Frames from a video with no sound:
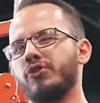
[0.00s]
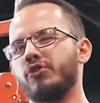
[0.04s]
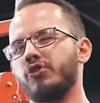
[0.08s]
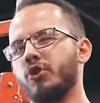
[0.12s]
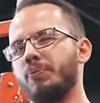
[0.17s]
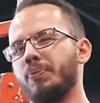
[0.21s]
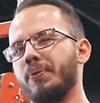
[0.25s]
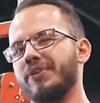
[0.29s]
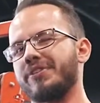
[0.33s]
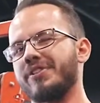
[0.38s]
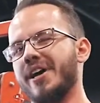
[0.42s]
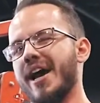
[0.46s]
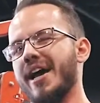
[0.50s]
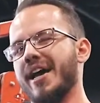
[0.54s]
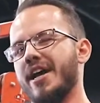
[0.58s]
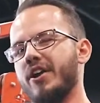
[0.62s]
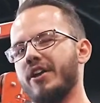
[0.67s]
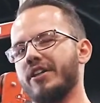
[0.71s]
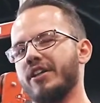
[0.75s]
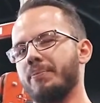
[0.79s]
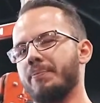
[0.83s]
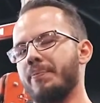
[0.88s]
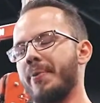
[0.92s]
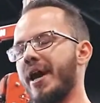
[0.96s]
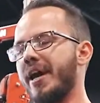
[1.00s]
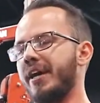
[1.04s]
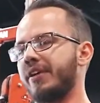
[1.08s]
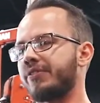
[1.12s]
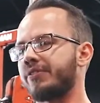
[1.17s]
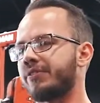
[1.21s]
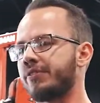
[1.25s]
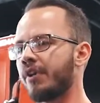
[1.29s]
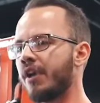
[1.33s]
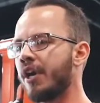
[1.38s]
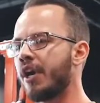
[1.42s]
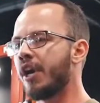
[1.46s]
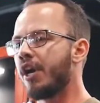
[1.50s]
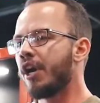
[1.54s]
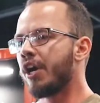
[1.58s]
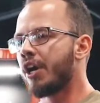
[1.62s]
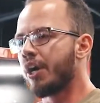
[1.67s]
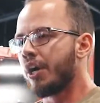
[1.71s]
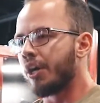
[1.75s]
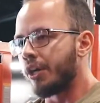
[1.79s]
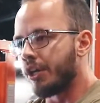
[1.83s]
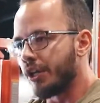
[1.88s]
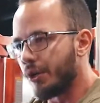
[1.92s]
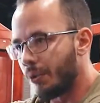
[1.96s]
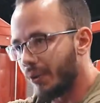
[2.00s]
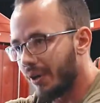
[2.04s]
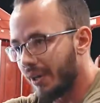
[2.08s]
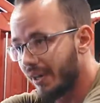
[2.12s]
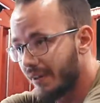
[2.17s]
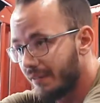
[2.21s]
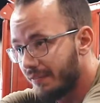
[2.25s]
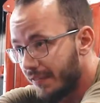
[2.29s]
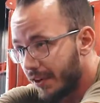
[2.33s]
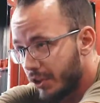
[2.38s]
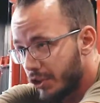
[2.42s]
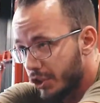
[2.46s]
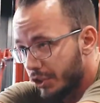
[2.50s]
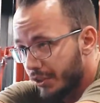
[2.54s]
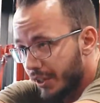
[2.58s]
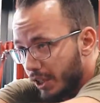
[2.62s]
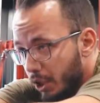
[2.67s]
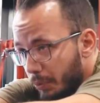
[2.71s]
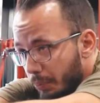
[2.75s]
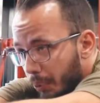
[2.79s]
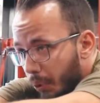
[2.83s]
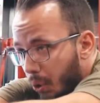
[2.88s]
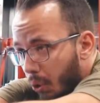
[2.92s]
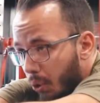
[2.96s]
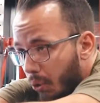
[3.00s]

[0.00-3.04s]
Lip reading: super tight here at the base. You wanna envision that you're